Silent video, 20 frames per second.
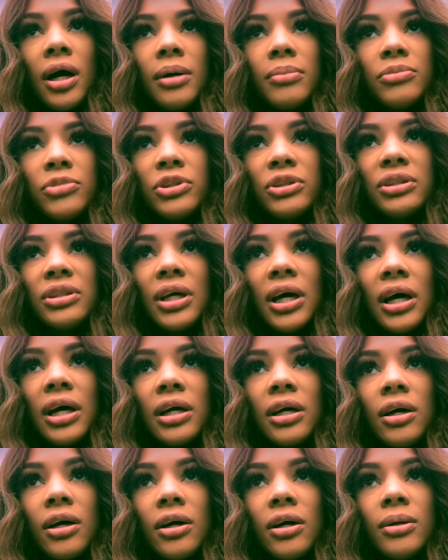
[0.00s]
She's
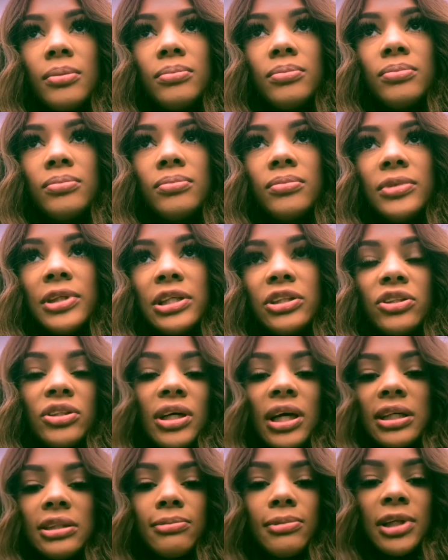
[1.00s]
like, then she
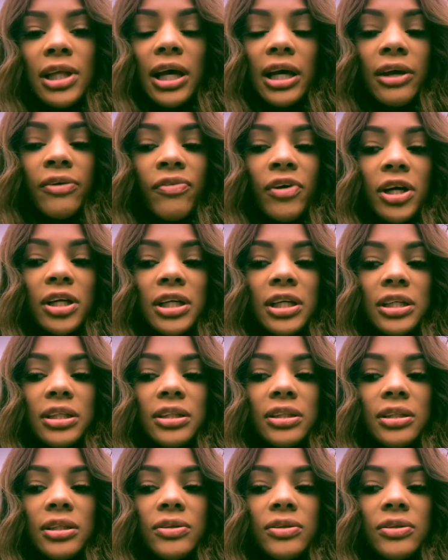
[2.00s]
asked me like if I need